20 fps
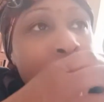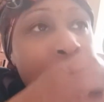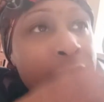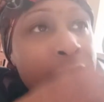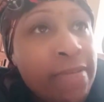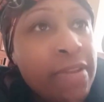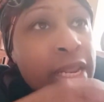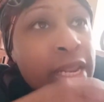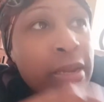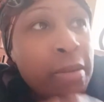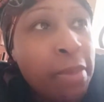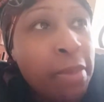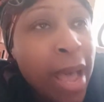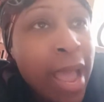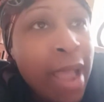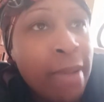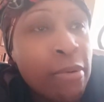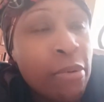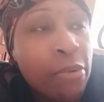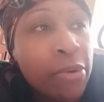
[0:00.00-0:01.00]
Even in the
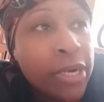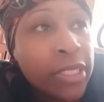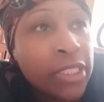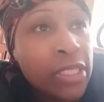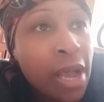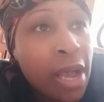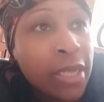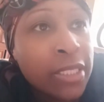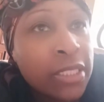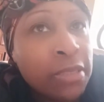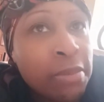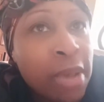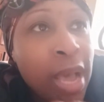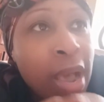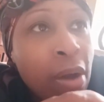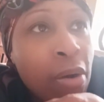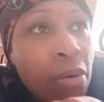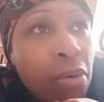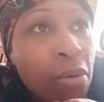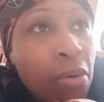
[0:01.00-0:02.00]
Bible where it talks
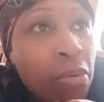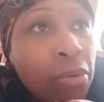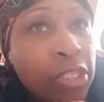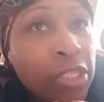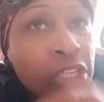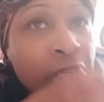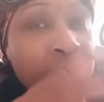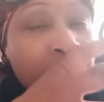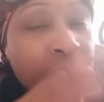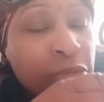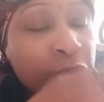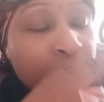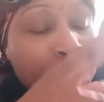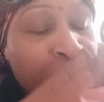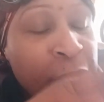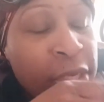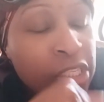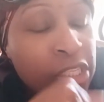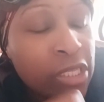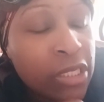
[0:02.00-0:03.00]
about when Jesus was
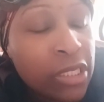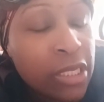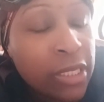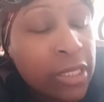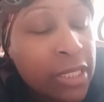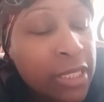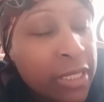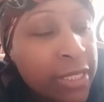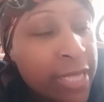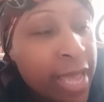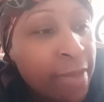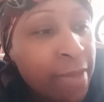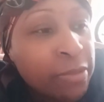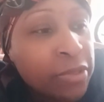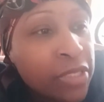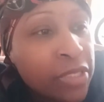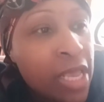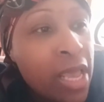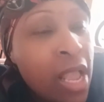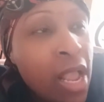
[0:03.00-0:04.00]
preaching to the
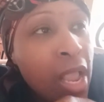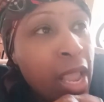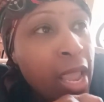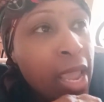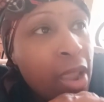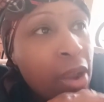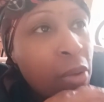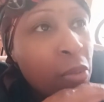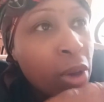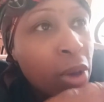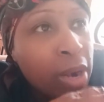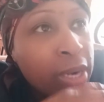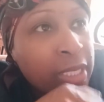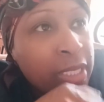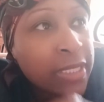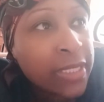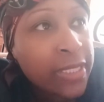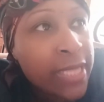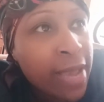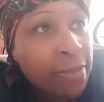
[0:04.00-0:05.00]
disciples, and one
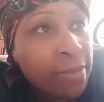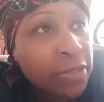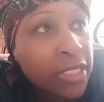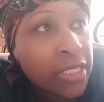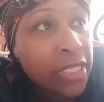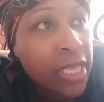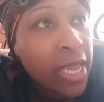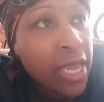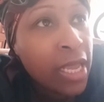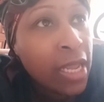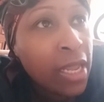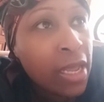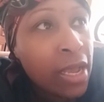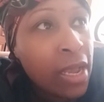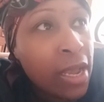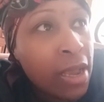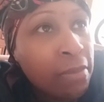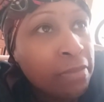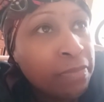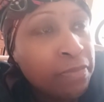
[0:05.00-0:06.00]
of the disciples said,
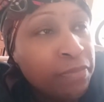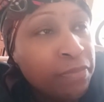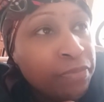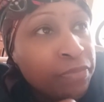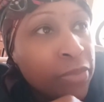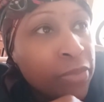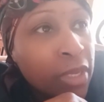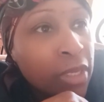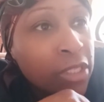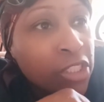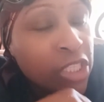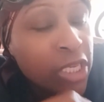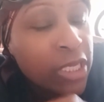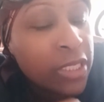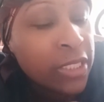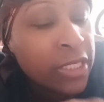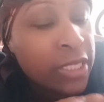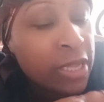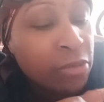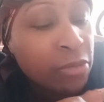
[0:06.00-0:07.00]

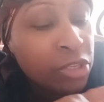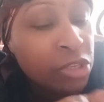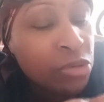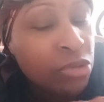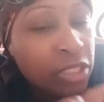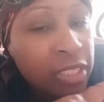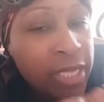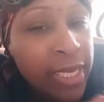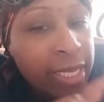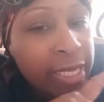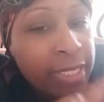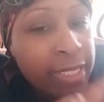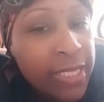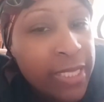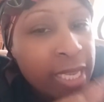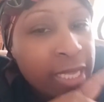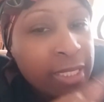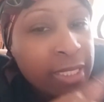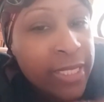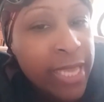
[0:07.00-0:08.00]
Jesus said, when you see these
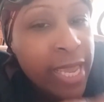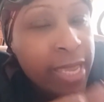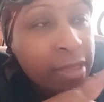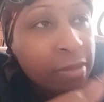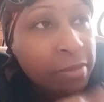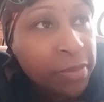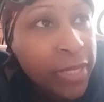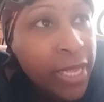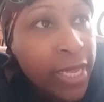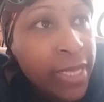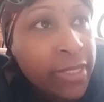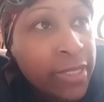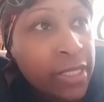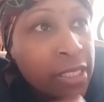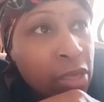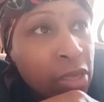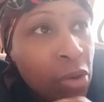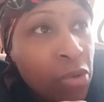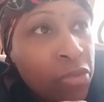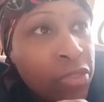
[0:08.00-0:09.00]
things taking place,
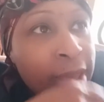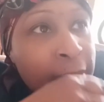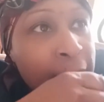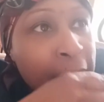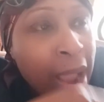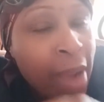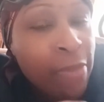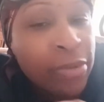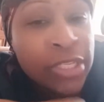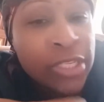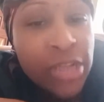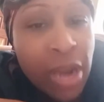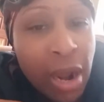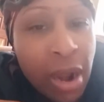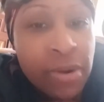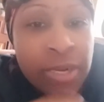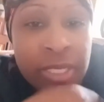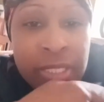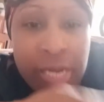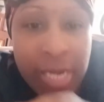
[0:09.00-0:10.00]
know that my
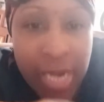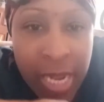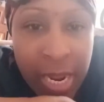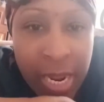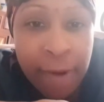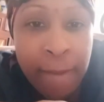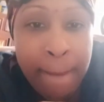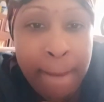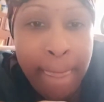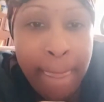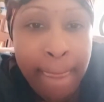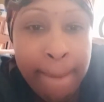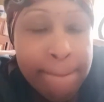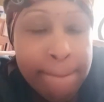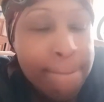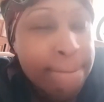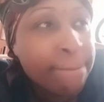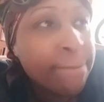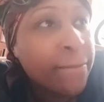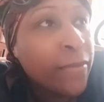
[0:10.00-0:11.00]
return is near.
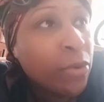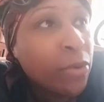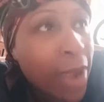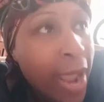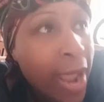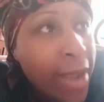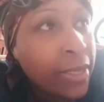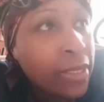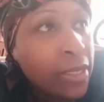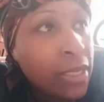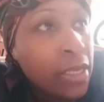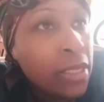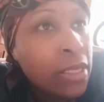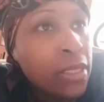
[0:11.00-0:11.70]
Right?